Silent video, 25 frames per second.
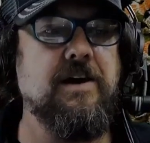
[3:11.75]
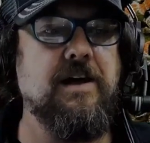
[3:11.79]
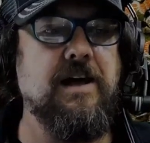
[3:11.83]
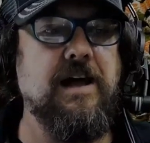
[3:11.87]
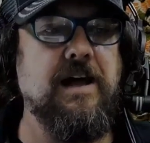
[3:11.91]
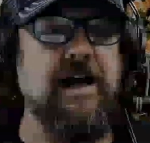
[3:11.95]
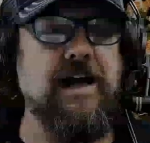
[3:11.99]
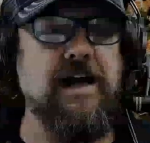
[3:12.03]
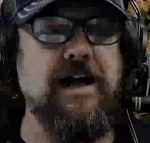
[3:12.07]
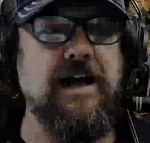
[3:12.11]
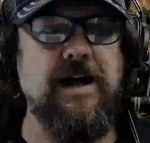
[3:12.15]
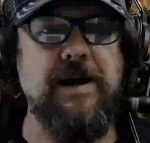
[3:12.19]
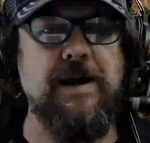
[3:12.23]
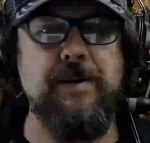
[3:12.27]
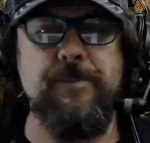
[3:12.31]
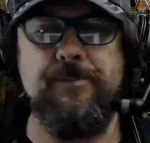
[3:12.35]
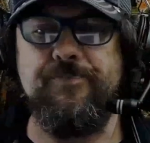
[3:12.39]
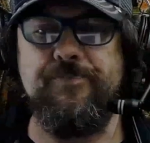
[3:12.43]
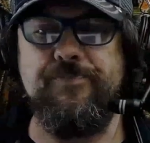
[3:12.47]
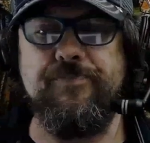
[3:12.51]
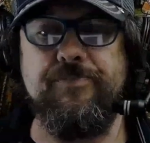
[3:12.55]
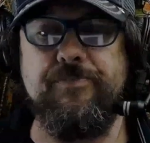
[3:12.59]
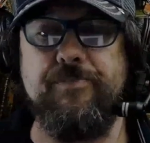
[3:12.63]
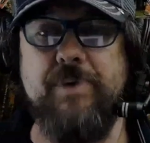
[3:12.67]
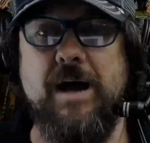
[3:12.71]
Uh,
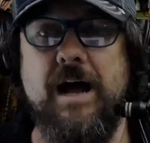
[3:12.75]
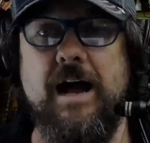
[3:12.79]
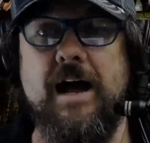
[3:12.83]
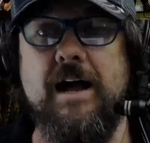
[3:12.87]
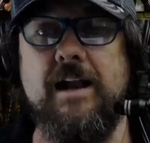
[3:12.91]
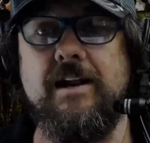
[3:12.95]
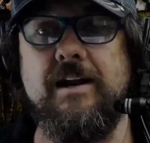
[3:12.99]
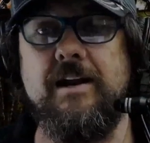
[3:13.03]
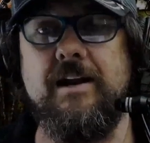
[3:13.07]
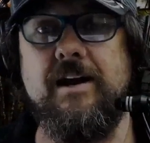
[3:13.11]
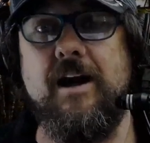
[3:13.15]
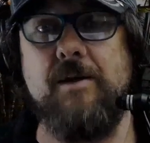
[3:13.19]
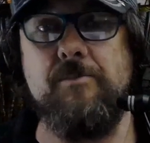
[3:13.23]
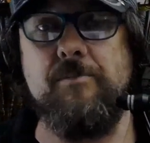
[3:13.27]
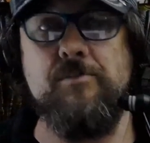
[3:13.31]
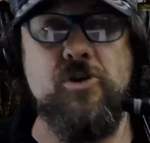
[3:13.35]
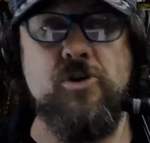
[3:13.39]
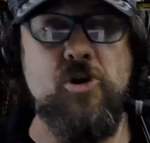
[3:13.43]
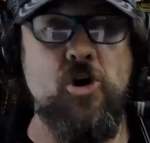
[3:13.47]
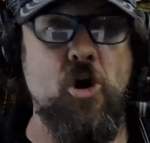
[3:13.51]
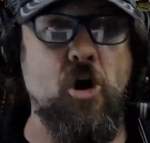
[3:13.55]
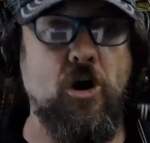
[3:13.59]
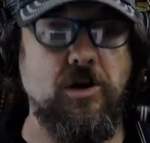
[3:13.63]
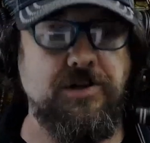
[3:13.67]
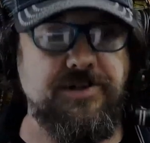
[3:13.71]
but I'm
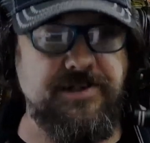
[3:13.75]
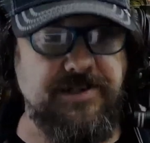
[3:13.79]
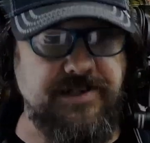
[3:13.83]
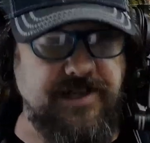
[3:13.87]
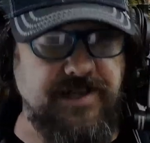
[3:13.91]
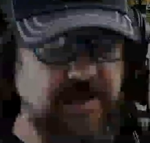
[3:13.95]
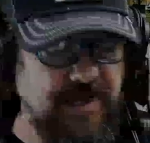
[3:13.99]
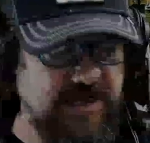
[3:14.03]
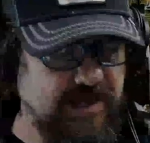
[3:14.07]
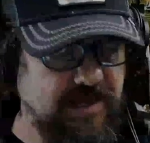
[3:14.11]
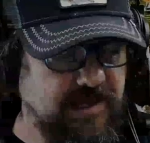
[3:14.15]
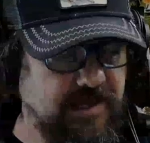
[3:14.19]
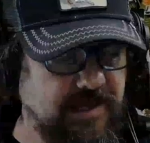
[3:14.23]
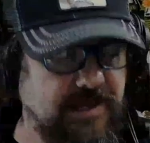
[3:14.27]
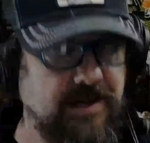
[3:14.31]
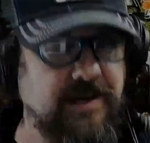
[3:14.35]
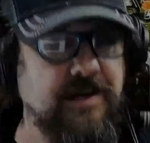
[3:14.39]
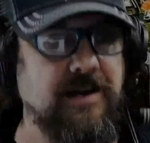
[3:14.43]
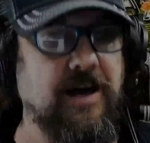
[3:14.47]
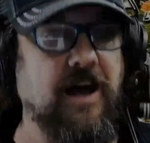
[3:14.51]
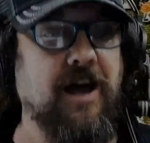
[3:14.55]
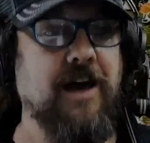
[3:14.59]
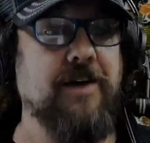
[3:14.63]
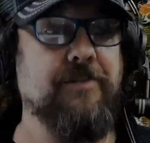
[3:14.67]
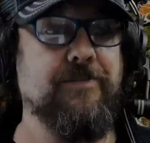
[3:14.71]
not seeing it.
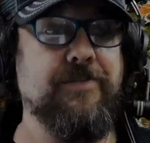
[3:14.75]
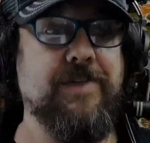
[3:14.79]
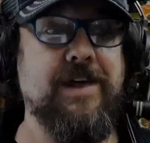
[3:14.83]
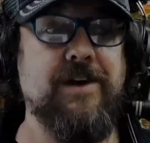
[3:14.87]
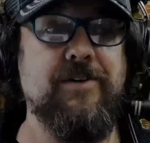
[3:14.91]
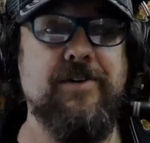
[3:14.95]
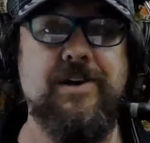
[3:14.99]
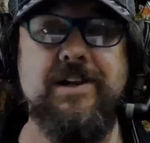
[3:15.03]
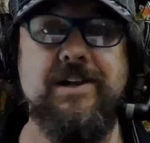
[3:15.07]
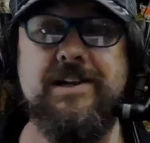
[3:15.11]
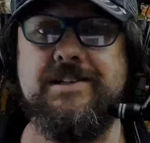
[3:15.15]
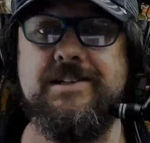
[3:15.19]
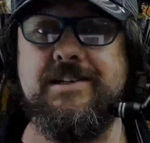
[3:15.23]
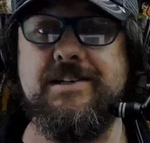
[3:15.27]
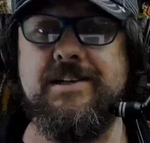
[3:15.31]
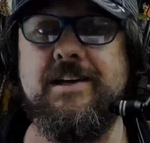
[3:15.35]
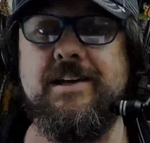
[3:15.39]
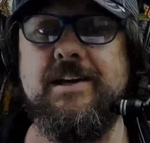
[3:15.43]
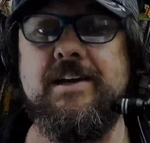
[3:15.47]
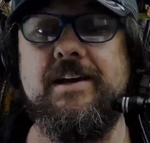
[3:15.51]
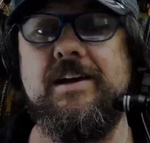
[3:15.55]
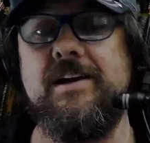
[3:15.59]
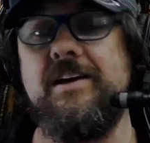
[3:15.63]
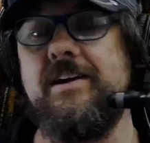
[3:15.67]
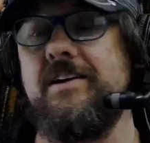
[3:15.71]
Oh, there it is.
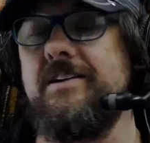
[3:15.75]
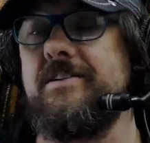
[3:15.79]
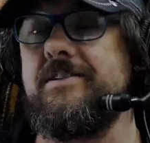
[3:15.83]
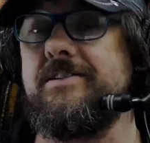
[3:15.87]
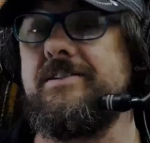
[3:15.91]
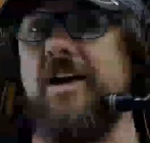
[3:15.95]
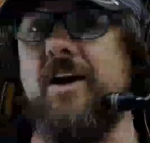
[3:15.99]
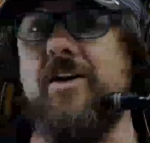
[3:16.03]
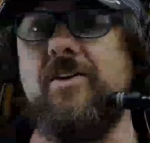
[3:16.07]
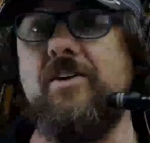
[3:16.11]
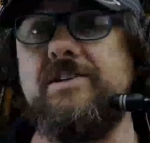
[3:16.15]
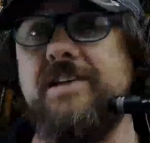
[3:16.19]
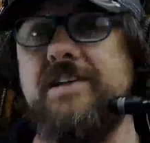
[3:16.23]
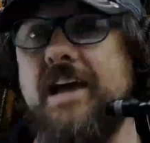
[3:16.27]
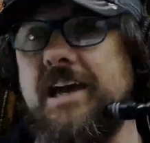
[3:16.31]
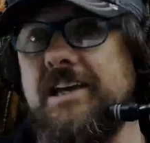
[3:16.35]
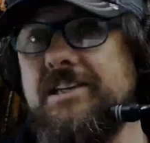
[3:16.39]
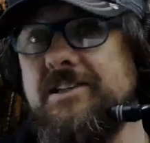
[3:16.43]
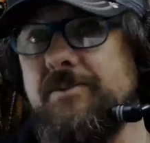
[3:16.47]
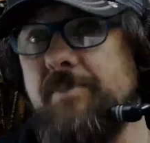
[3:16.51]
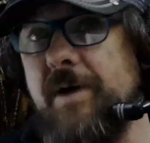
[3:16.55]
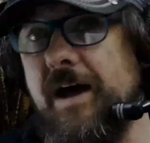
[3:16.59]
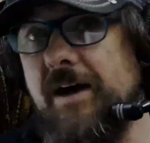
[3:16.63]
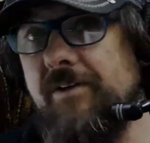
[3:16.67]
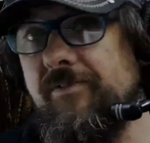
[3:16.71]
So it takes
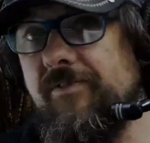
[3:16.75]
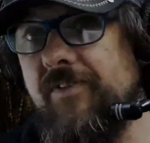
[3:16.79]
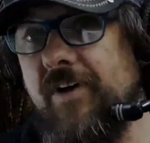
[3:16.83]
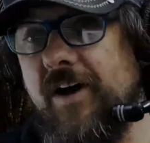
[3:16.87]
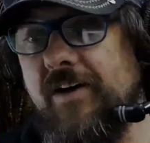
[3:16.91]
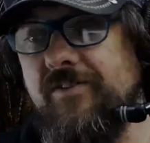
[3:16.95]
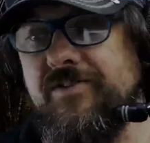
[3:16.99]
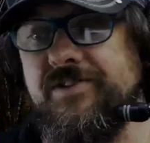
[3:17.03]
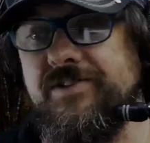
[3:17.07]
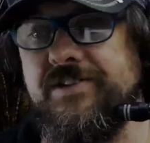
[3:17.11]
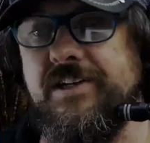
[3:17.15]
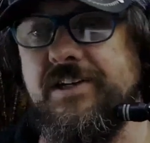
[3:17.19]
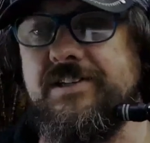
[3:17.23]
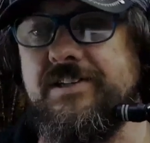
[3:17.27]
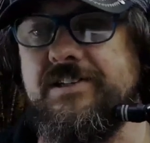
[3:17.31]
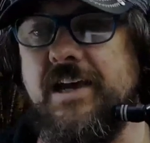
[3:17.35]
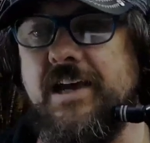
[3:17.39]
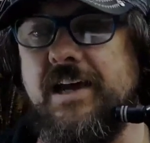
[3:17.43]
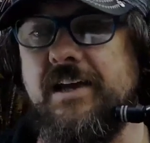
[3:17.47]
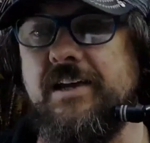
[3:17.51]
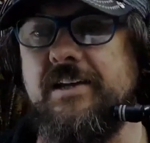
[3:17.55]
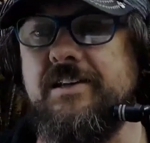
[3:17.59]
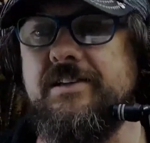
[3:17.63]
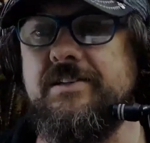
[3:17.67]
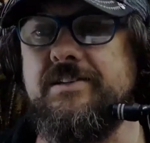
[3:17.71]
about five or six
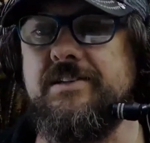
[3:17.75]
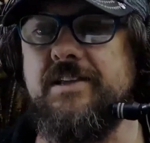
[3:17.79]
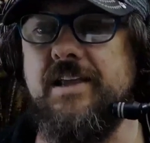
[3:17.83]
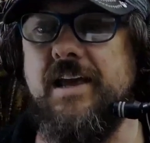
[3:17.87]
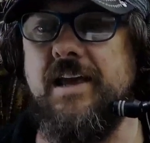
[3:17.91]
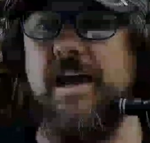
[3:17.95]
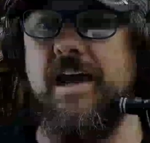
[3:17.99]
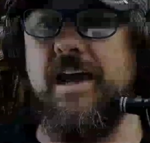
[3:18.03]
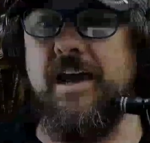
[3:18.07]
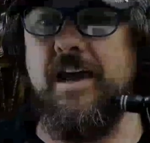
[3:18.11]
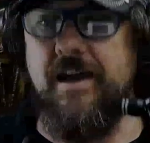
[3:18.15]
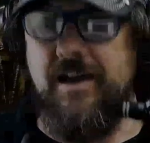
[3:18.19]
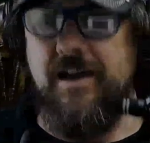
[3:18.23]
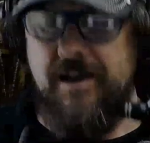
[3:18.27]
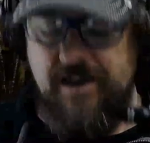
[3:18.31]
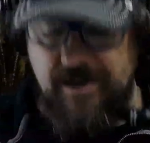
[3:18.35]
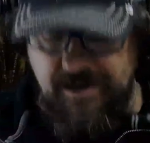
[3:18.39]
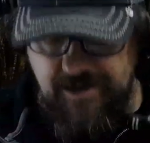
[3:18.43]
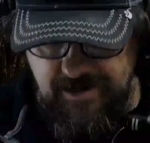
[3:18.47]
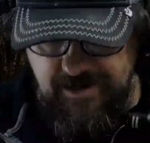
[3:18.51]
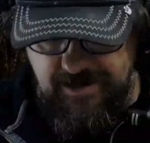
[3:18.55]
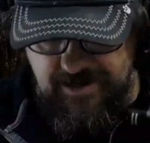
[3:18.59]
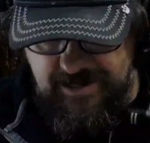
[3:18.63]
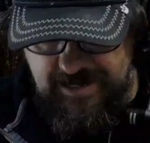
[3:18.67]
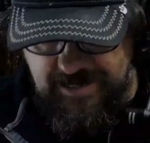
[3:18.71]
seconds there.
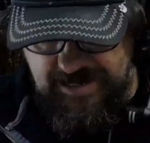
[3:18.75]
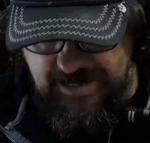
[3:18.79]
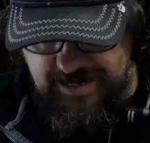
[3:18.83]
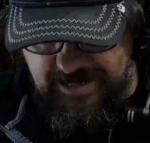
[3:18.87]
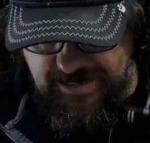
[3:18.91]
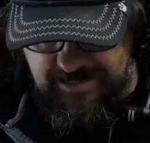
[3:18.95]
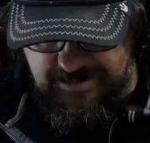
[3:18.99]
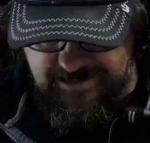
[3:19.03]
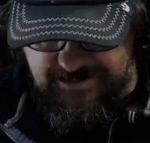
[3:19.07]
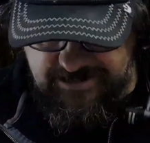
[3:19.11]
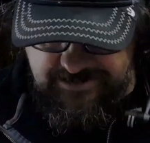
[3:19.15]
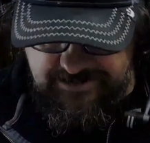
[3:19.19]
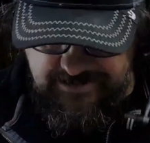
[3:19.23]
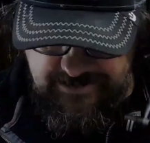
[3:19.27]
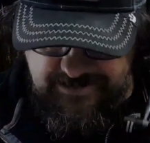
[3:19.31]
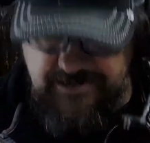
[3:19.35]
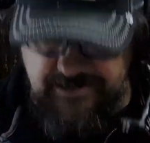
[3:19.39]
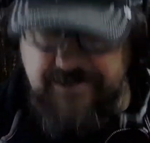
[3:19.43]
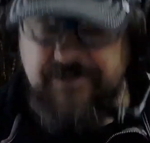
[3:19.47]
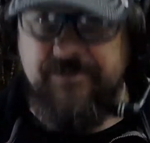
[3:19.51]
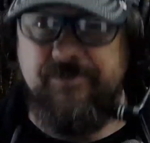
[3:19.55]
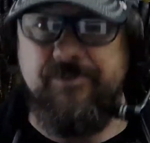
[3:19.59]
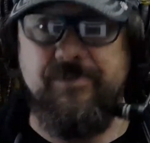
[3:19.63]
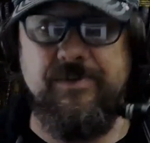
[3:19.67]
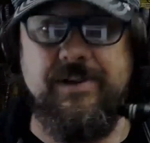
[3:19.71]
And
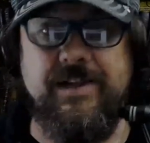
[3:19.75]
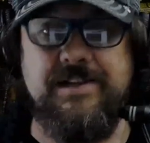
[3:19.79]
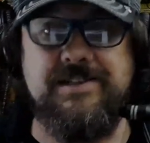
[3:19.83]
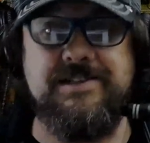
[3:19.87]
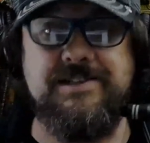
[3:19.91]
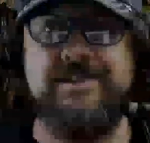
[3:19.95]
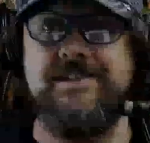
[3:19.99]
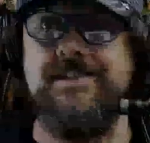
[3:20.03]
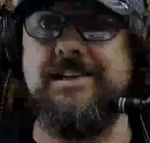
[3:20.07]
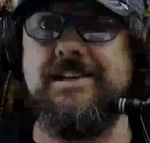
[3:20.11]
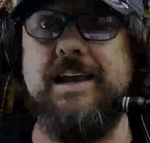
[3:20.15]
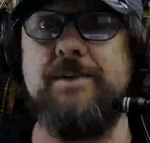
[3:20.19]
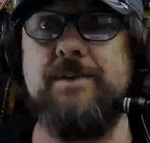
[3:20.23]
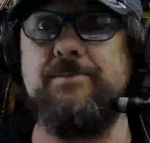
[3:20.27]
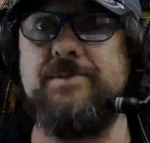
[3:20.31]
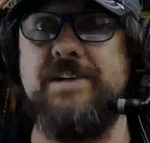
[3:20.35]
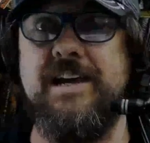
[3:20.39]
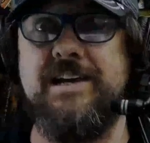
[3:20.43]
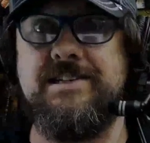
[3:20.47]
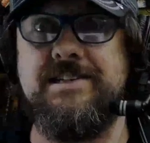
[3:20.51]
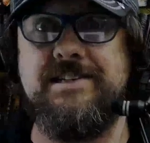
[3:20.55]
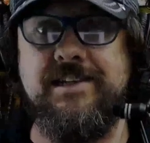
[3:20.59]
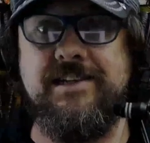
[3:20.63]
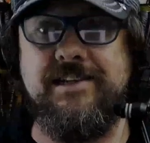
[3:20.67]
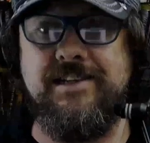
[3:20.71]
let's just keep
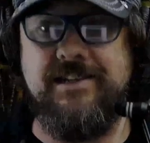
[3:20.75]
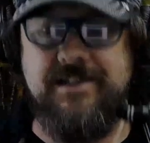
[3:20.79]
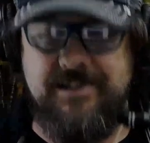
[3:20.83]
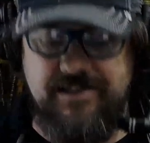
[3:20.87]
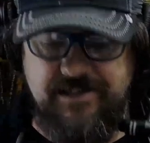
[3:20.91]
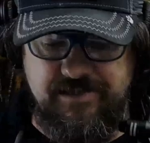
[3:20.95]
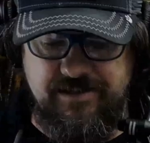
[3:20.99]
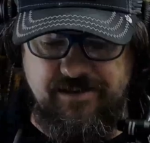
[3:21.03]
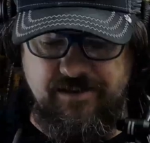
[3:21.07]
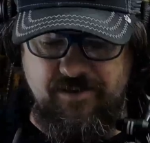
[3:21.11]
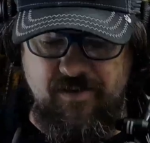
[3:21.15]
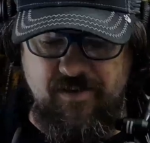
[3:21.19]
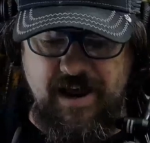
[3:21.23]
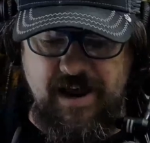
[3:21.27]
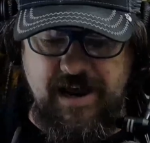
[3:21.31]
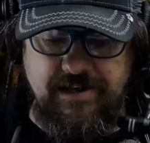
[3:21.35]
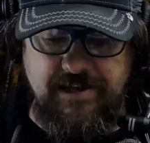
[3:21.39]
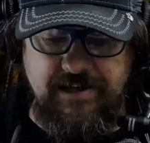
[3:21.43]
testing. This is great.